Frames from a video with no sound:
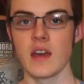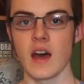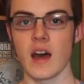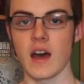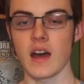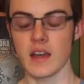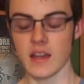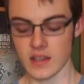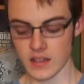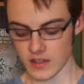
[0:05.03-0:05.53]

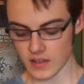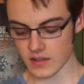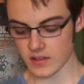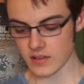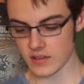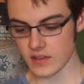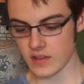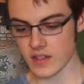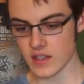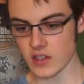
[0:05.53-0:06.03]
It
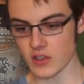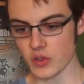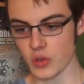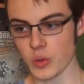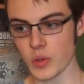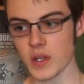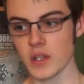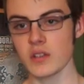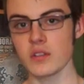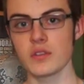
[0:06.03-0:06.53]
is the
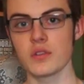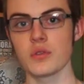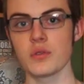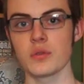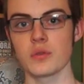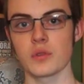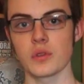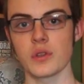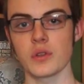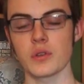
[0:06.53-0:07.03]
twin
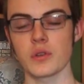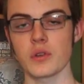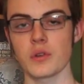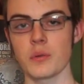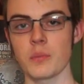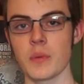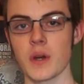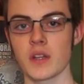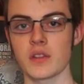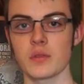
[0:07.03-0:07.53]
to
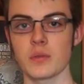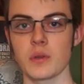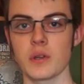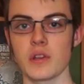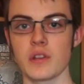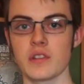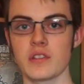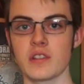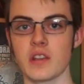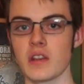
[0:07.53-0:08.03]
Ryuko
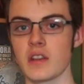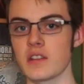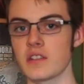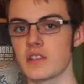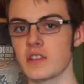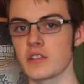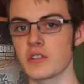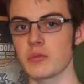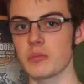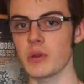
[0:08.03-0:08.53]
Matoi's
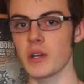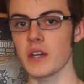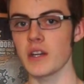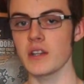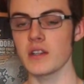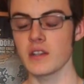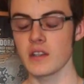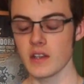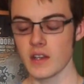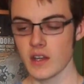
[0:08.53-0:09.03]
Scissor
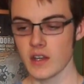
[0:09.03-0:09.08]
Blade,